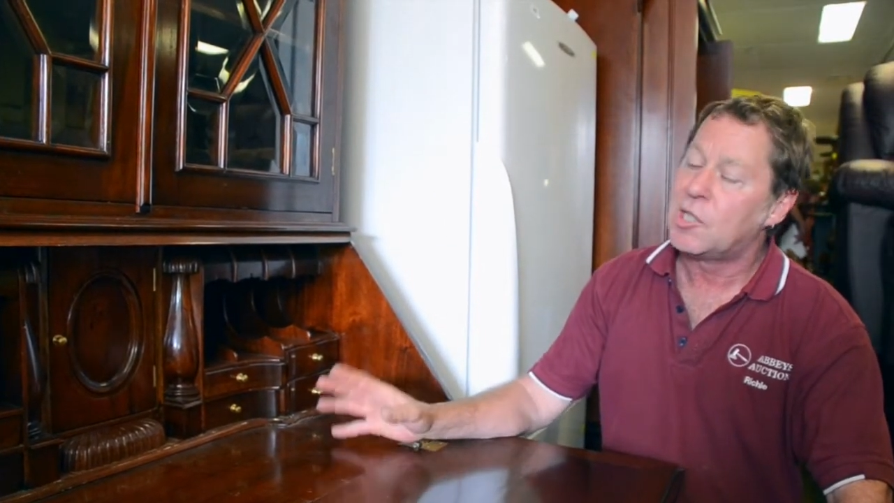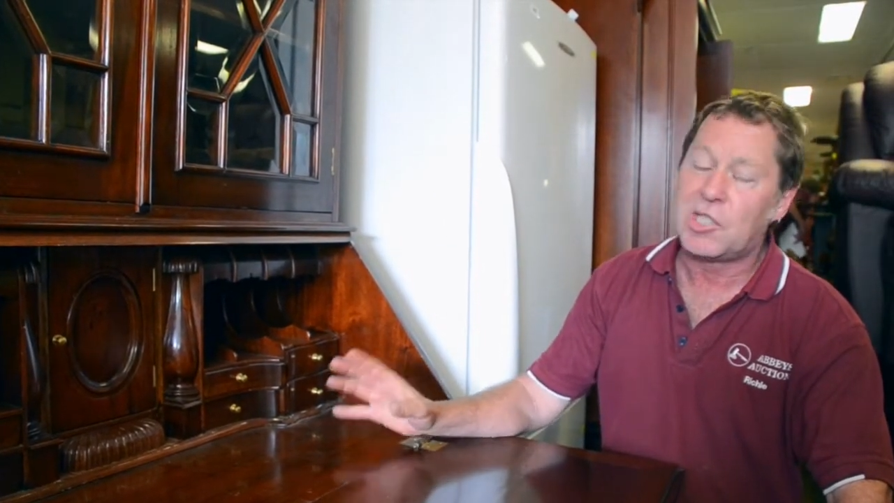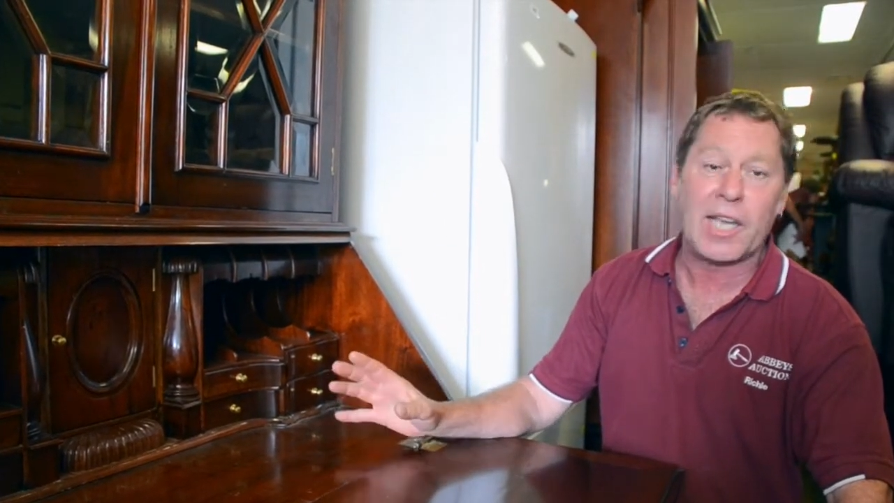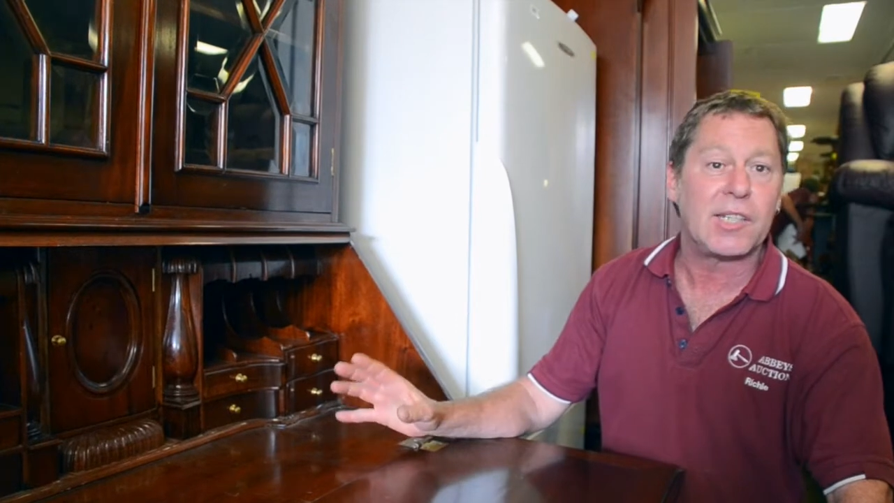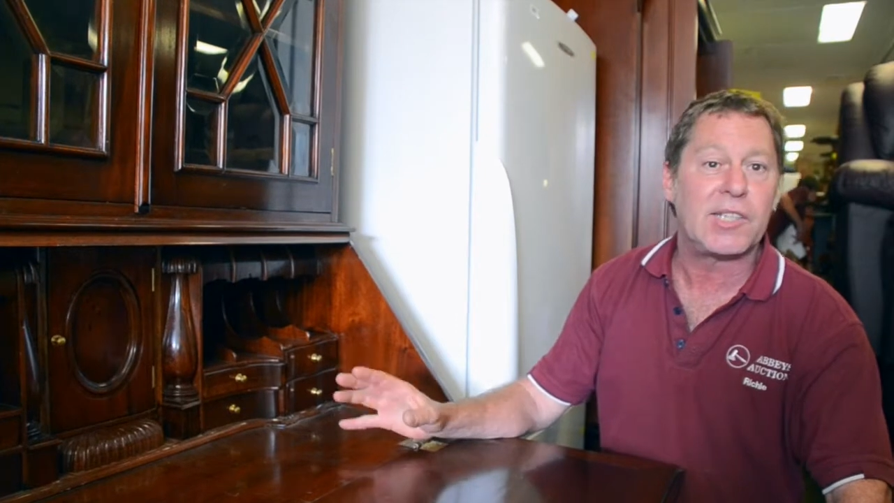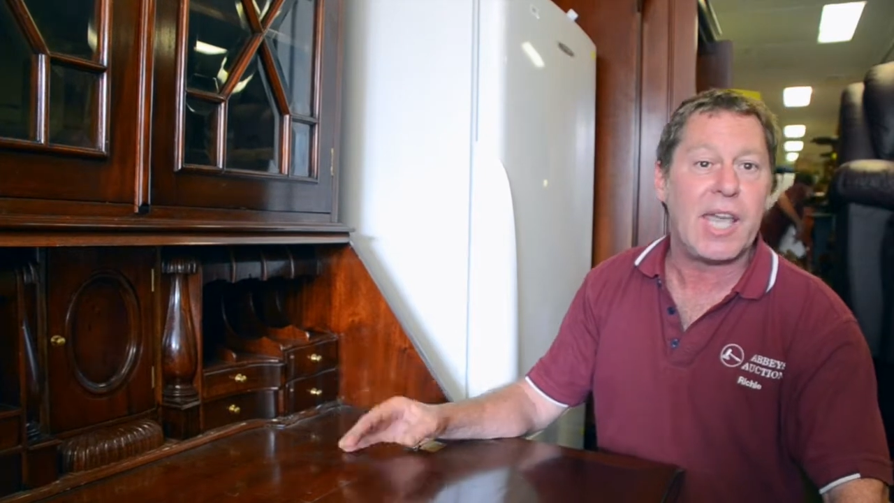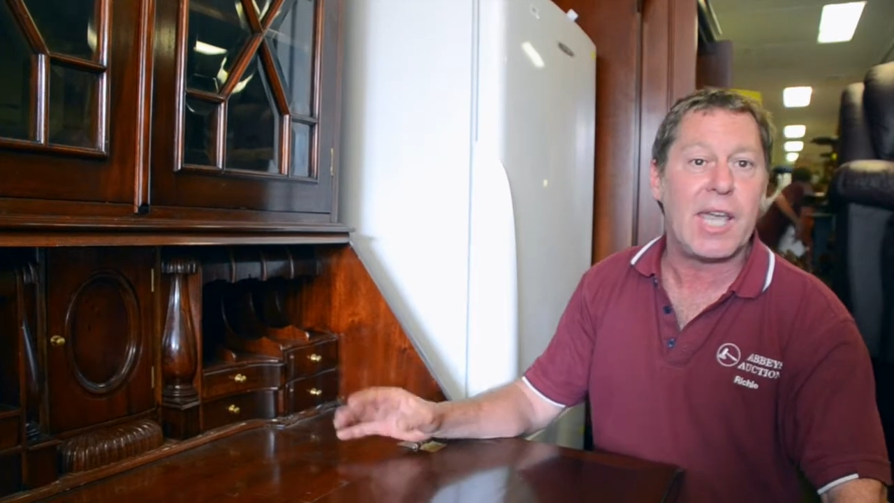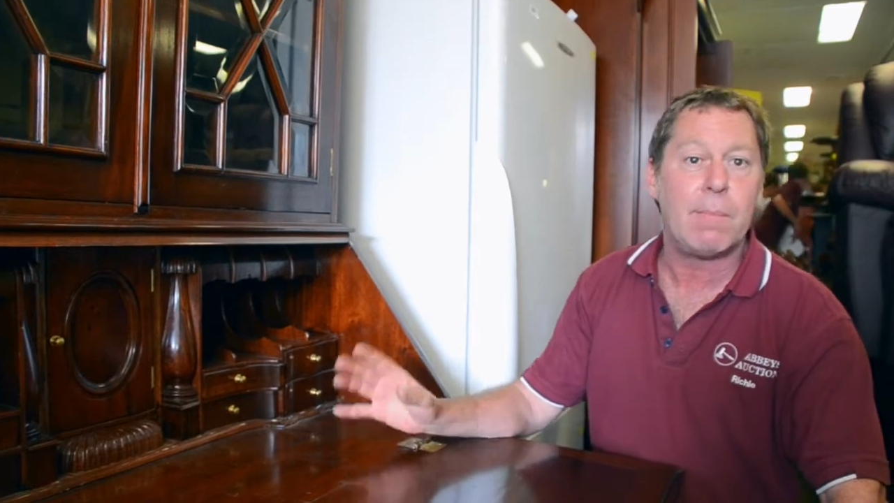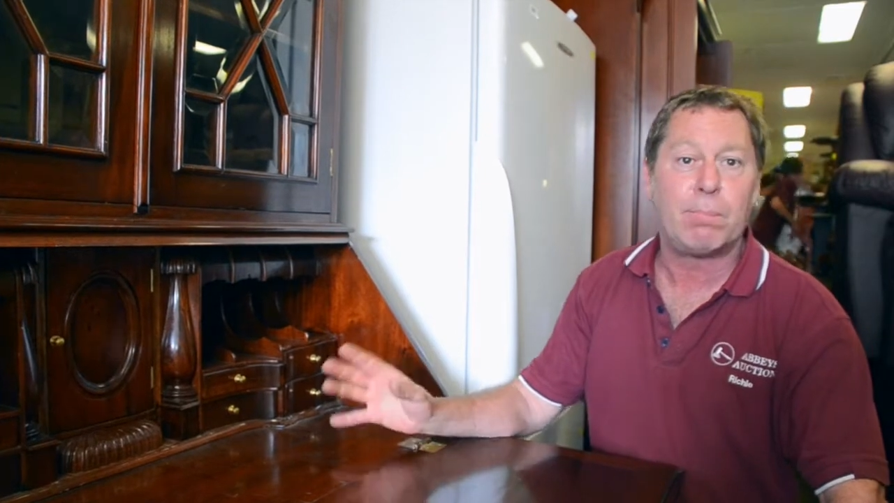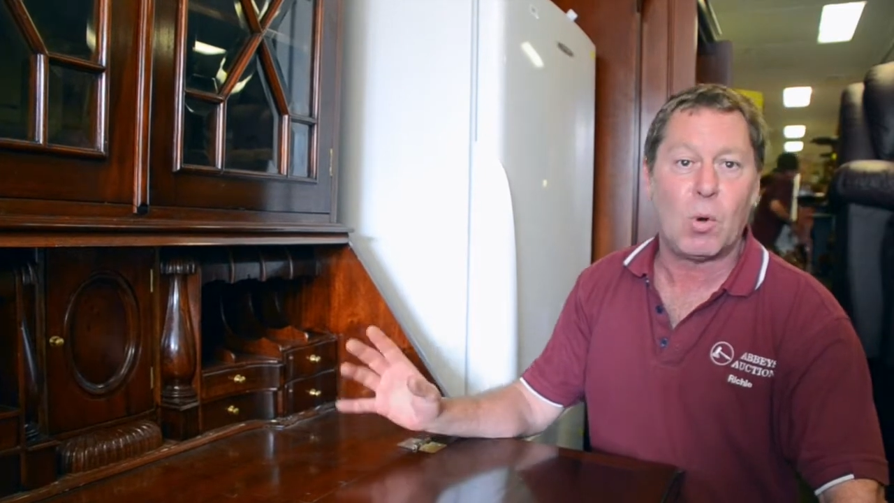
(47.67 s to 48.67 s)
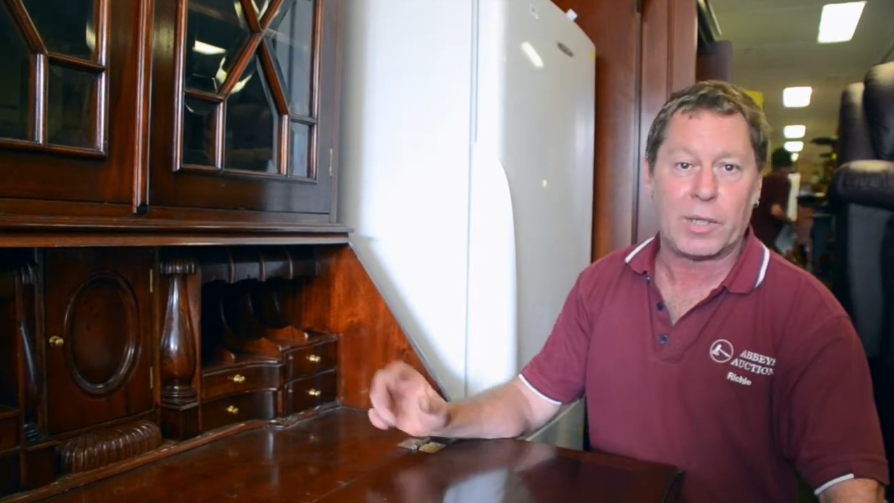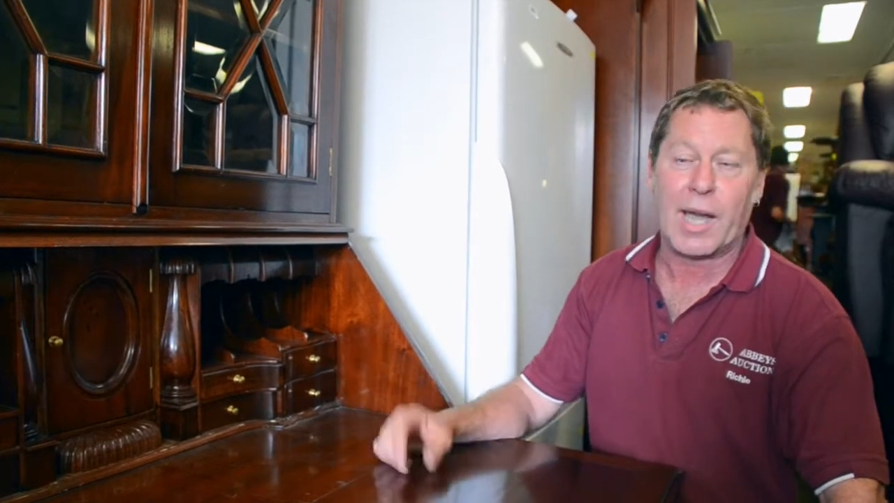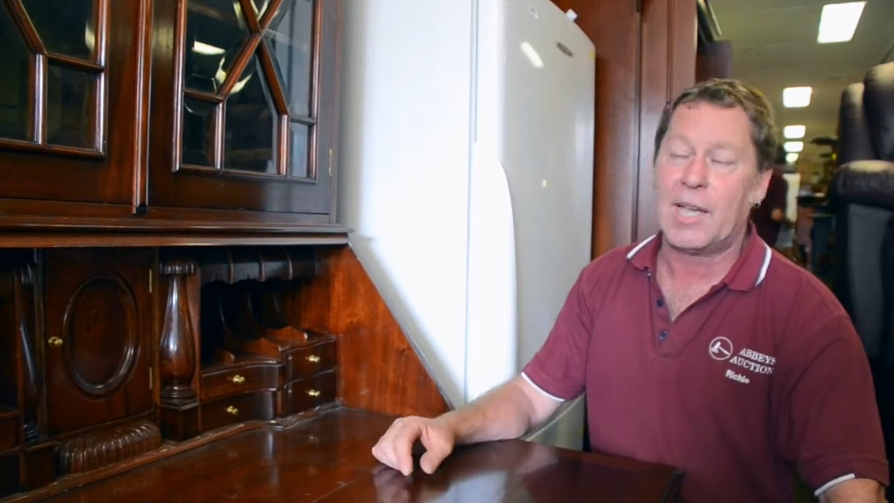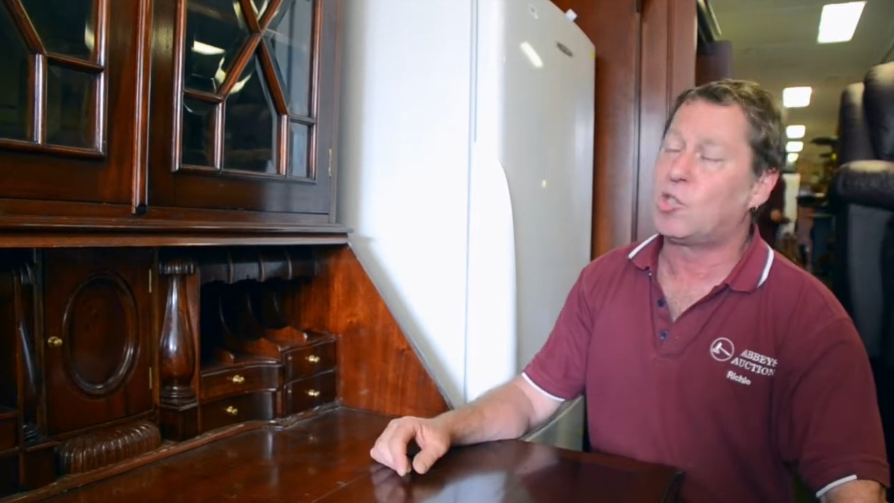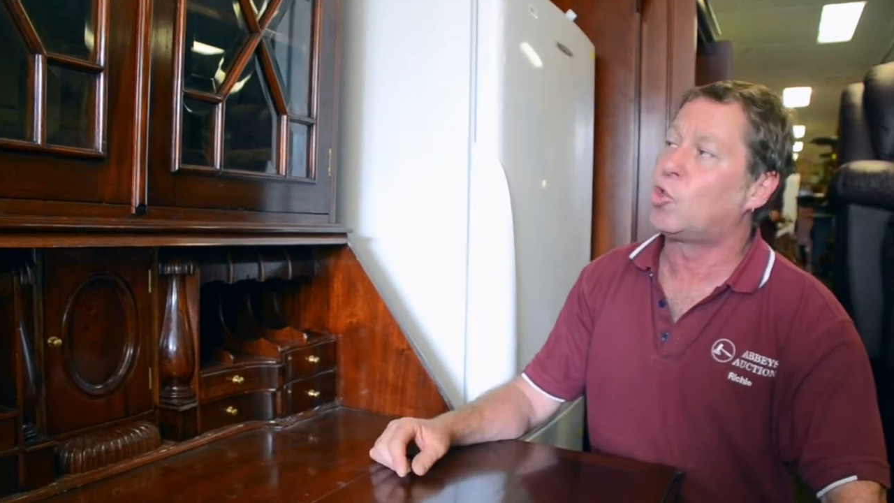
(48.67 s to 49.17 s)
secretaire
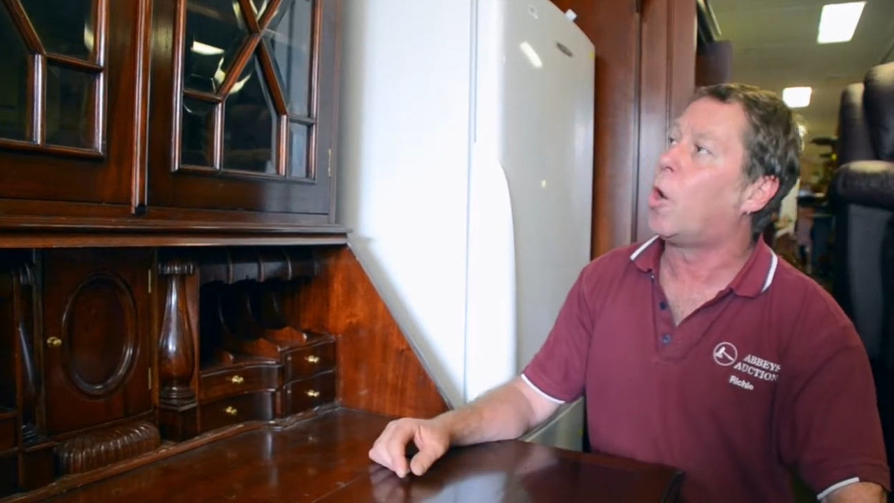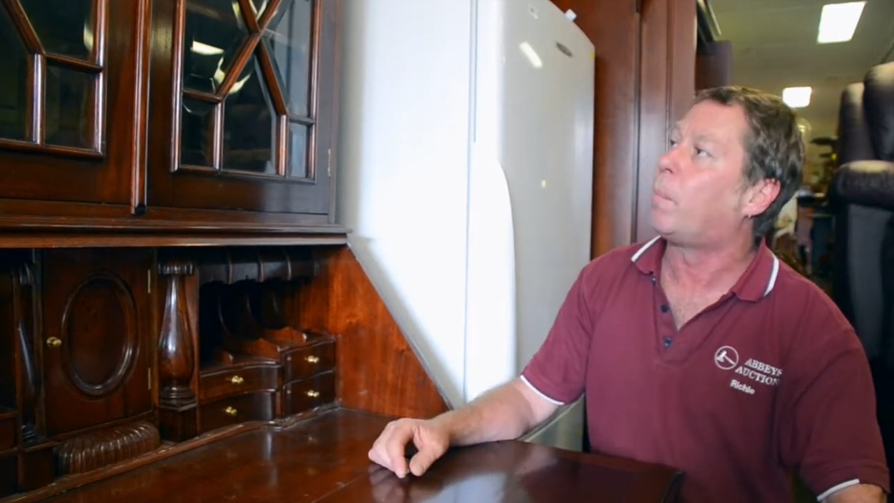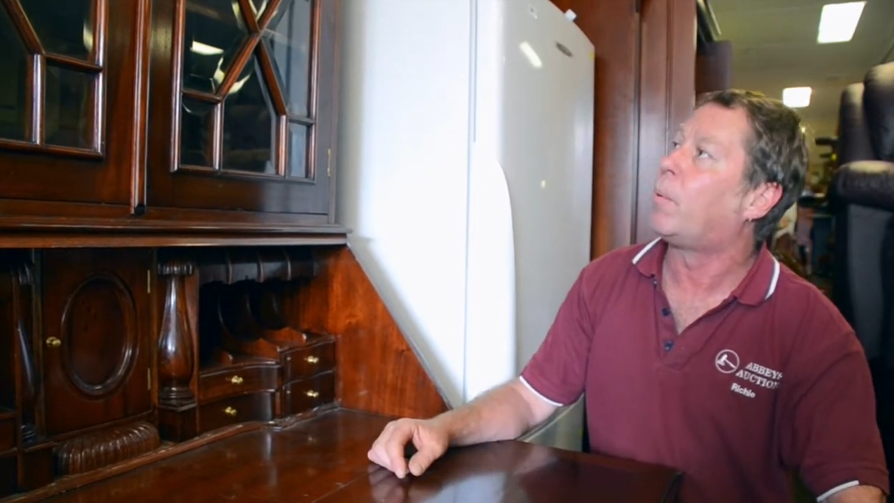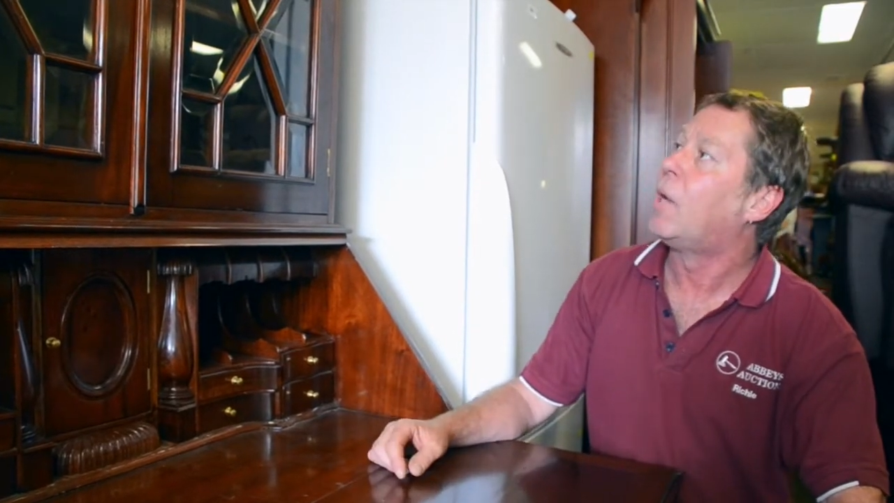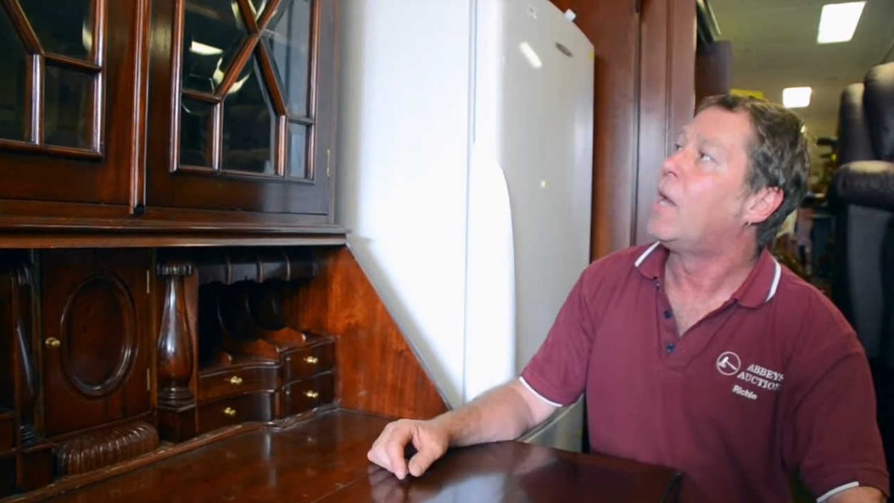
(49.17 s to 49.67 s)
bookcase top.